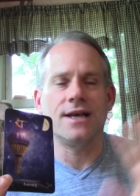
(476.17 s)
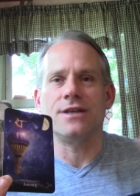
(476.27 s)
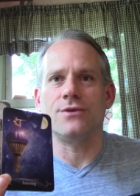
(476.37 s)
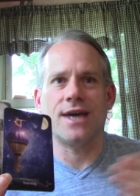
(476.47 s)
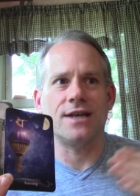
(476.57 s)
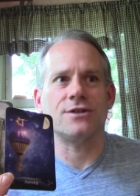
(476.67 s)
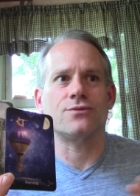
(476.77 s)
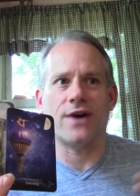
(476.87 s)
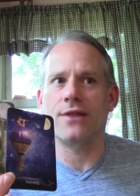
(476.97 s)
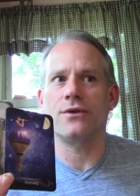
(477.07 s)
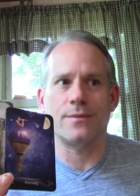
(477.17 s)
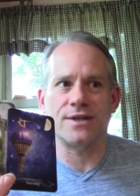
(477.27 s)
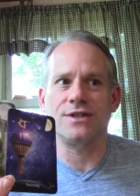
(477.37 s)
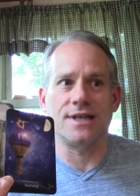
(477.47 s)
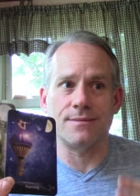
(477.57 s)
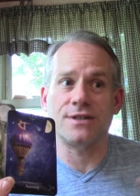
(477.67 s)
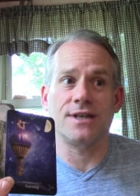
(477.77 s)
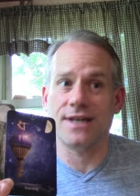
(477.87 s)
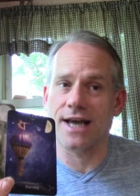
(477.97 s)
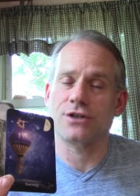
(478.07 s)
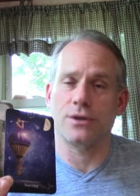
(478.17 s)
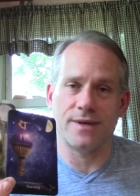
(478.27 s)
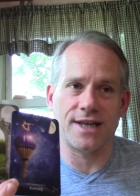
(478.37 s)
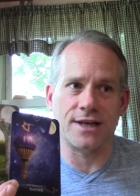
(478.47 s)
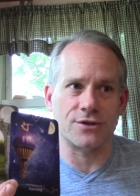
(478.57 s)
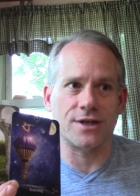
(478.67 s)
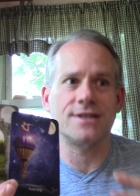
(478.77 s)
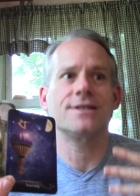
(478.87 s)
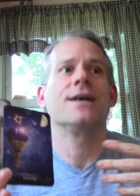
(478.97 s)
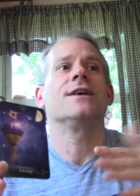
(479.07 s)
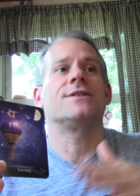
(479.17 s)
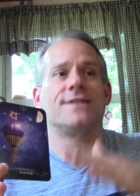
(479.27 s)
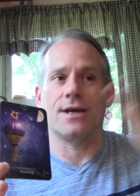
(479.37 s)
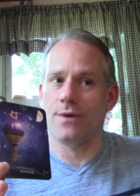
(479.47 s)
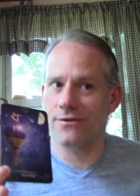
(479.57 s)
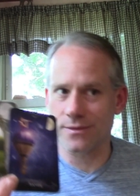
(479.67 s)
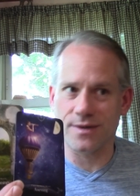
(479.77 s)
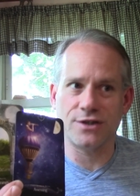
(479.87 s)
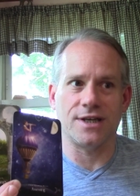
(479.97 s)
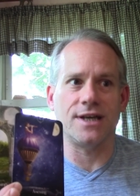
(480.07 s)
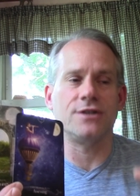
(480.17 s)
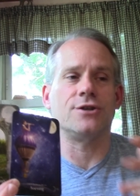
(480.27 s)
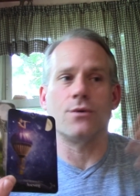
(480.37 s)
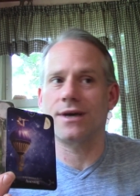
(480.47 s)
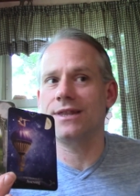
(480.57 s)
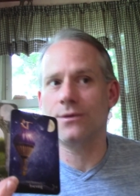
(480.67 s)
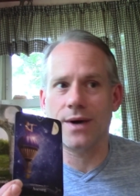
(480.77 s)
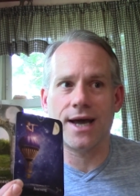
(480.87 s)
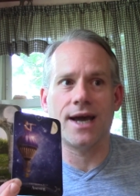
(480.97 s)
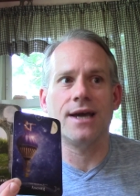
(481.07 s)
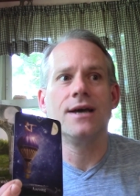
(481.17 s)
you can't just follow the machine. Machine can actually be dangerous. Stay away from the machine. Don't get in the way.